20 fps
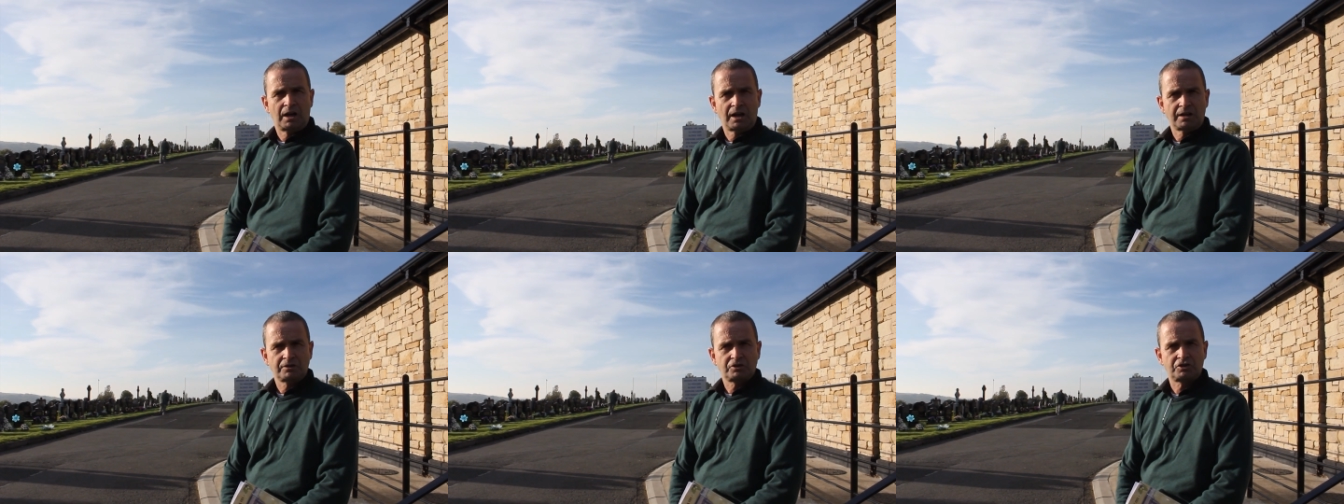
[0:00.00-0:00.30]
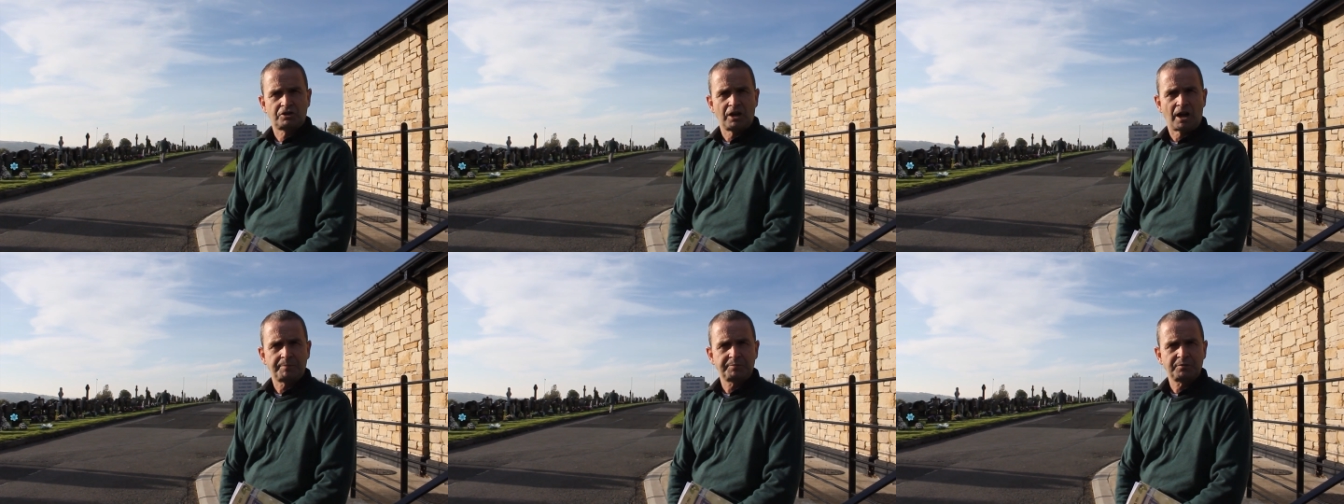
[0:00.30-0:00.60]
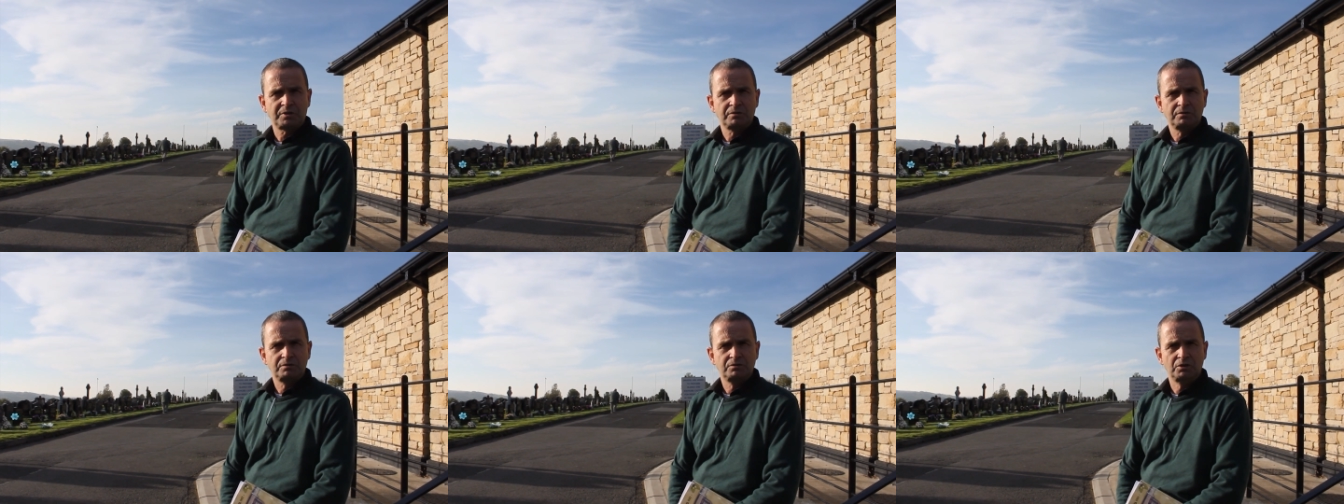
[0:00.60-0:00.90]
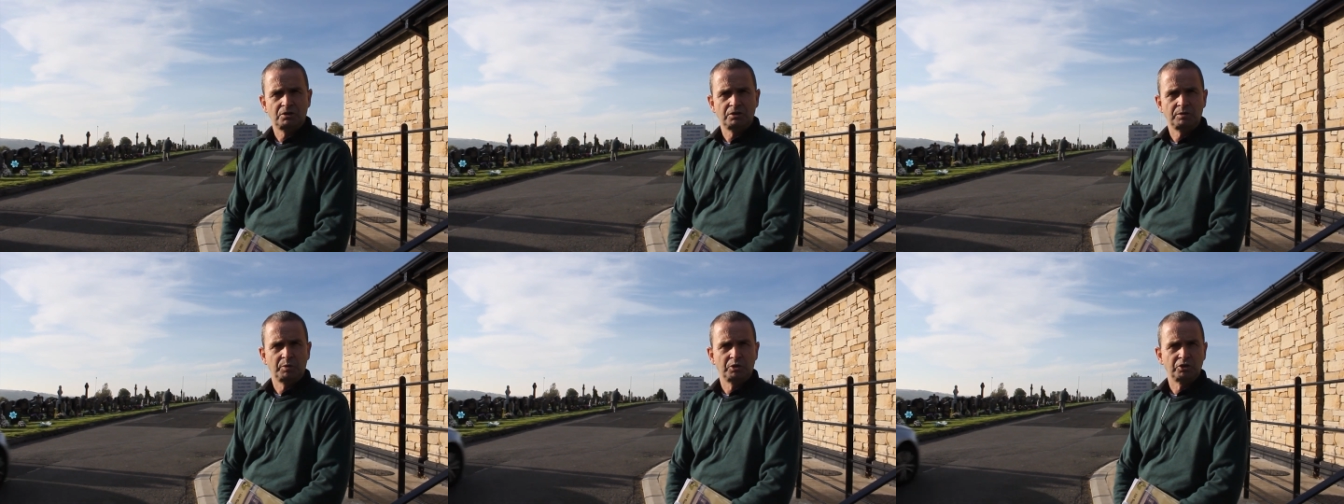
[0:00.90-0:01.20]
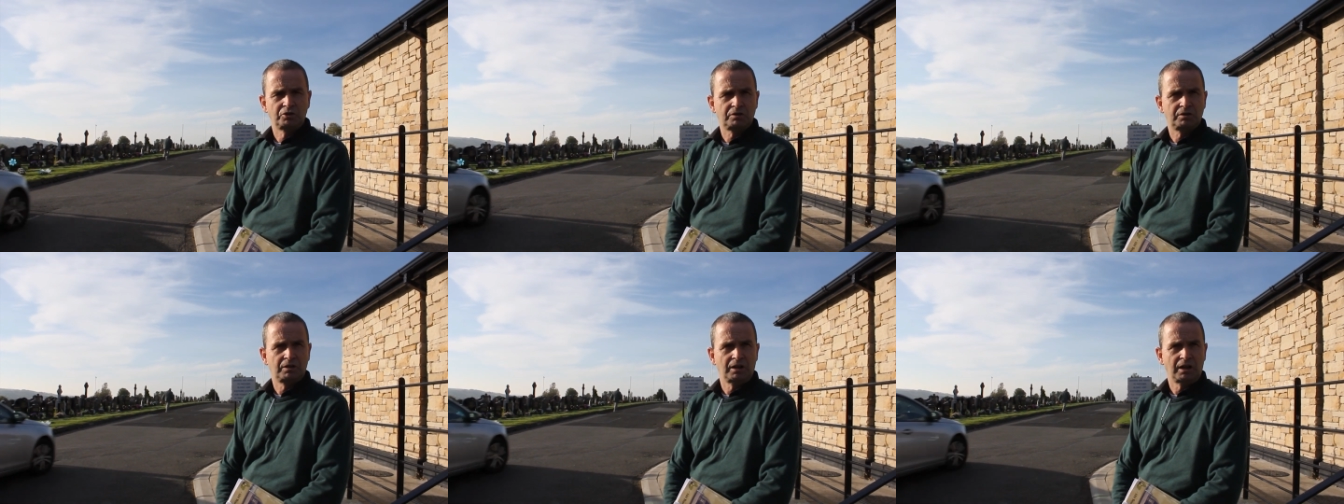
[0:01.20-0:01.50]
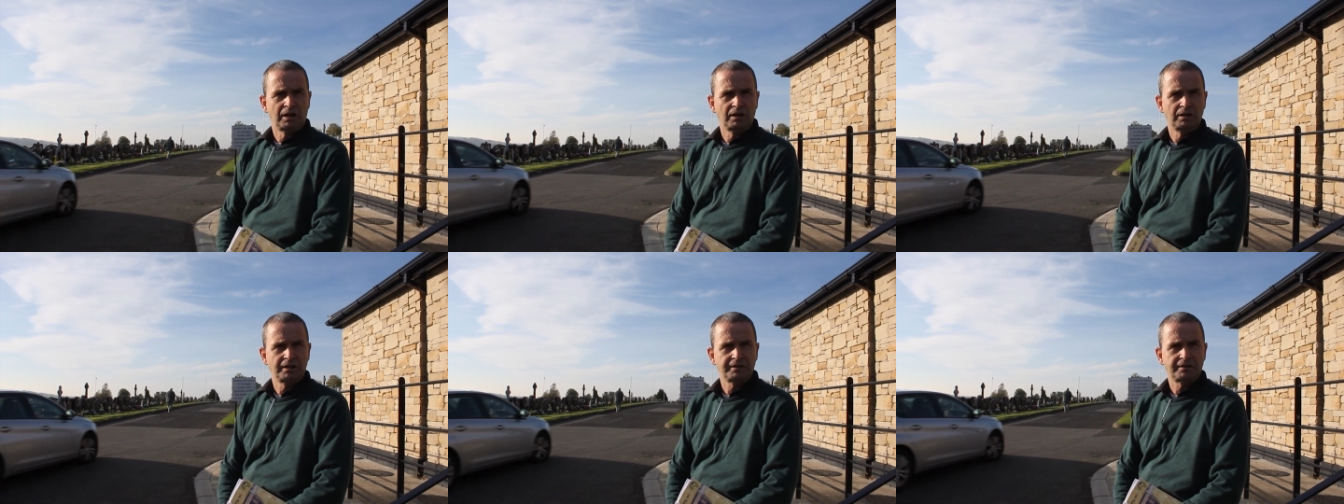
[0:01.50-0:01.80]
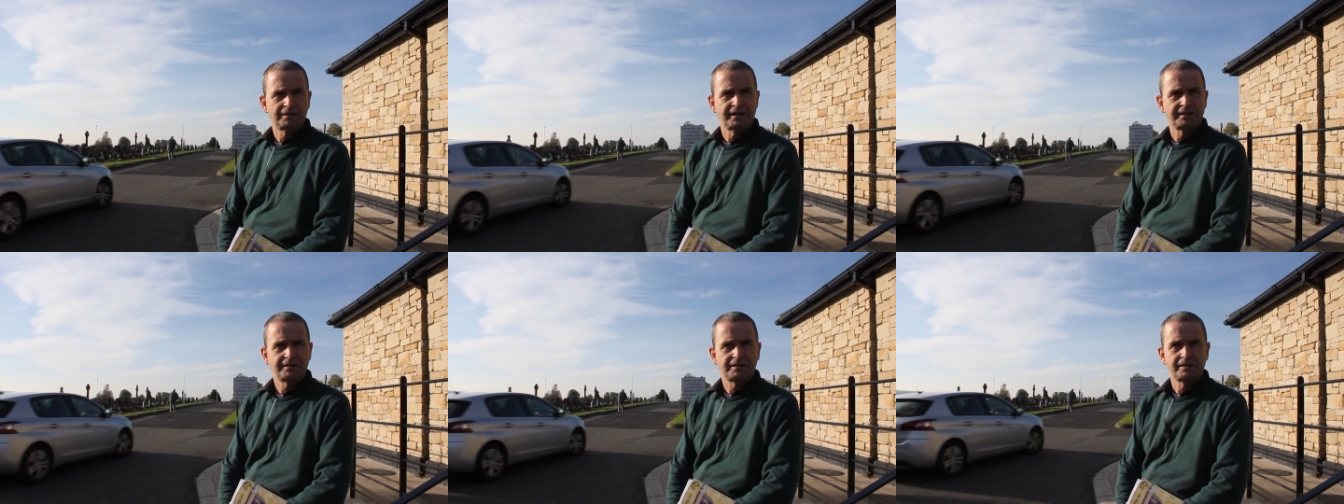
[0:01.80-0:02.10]
stopped around about late
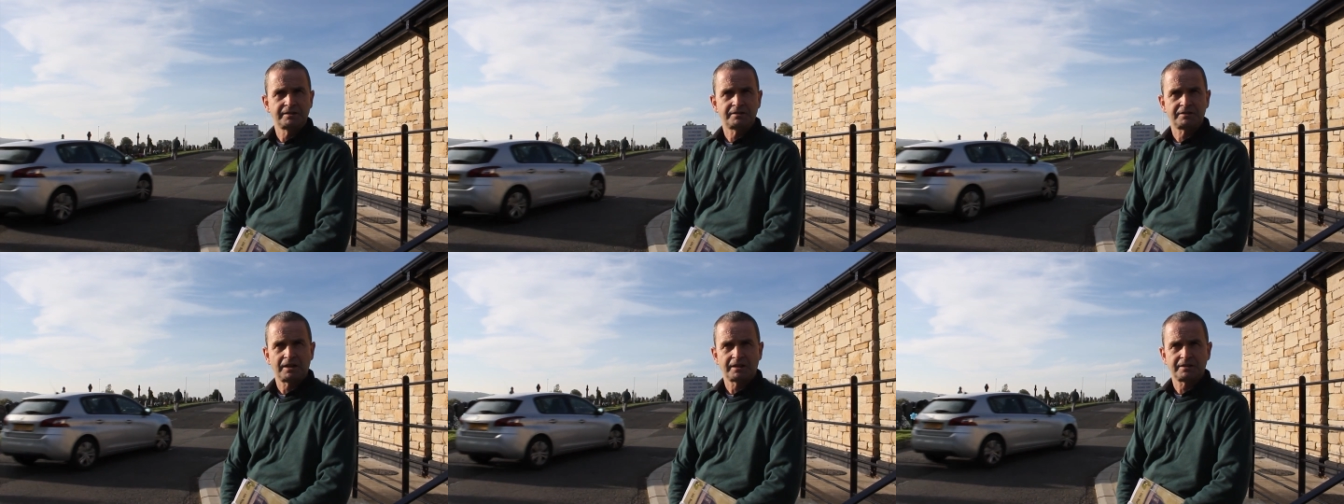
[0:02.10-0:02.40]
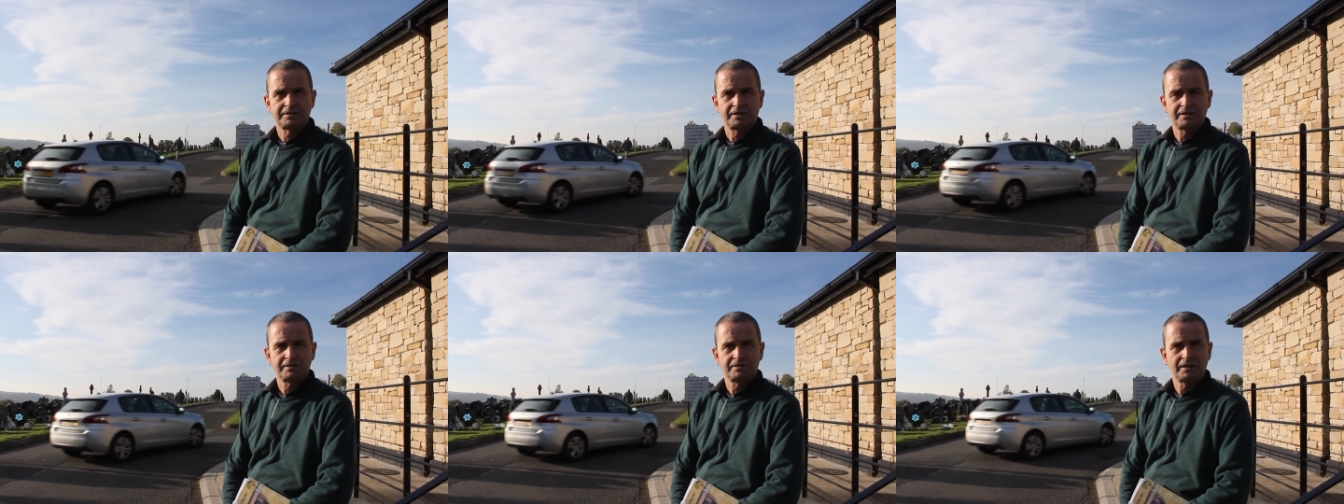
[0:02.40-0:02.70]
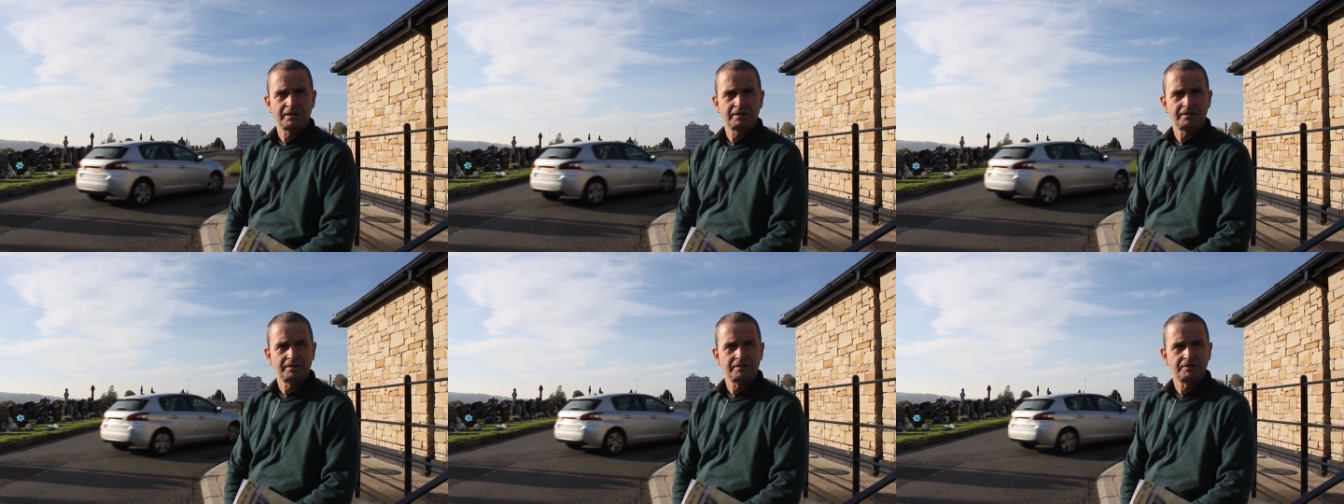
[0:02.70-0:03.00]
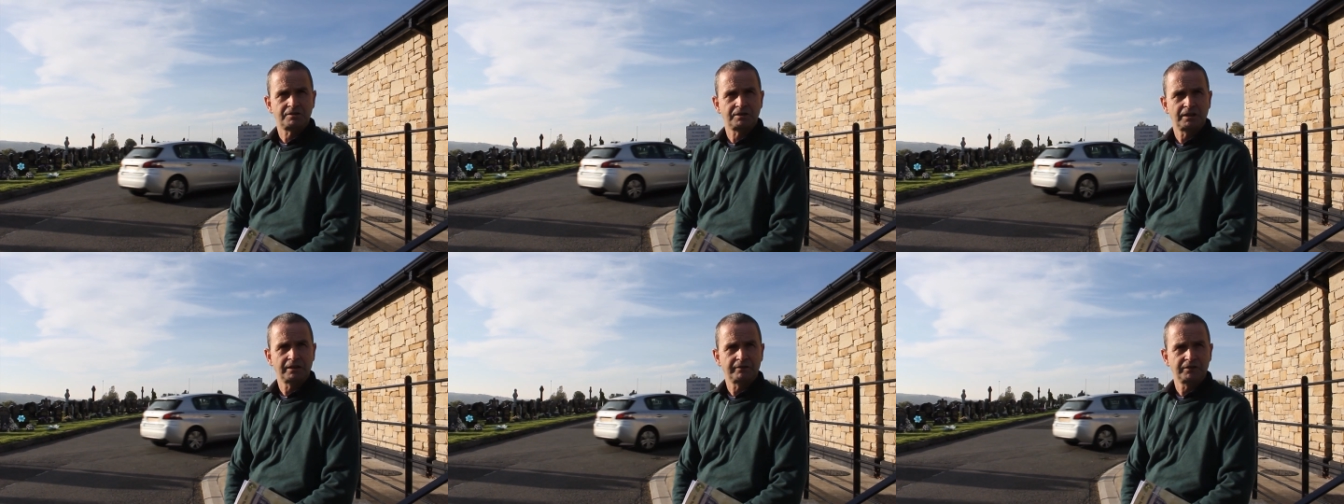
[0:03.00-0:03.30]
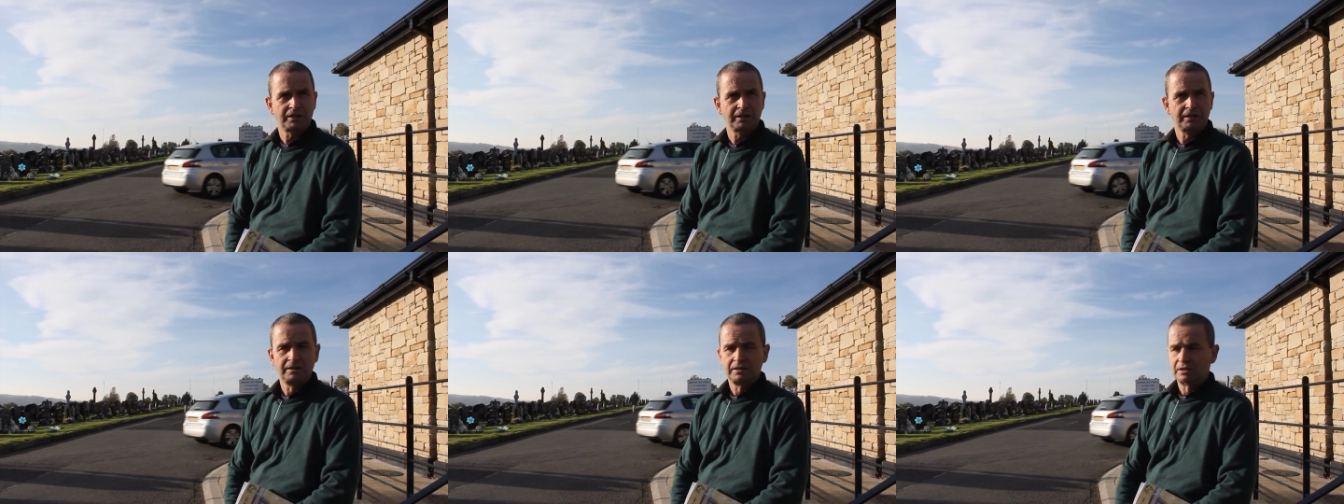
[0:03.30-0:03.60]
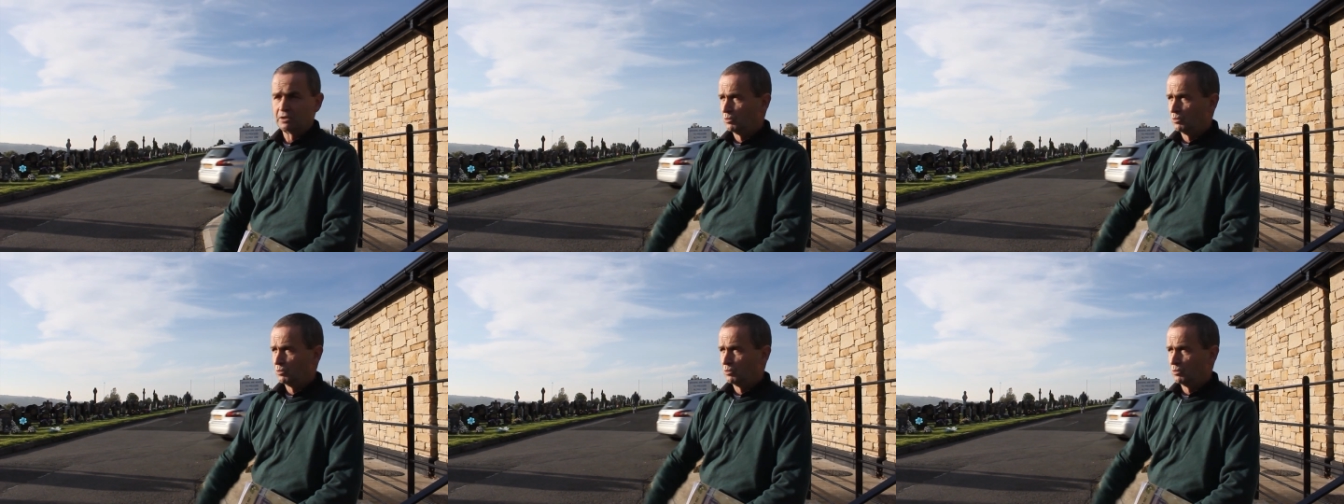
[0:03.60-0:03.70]
1960s, 1970,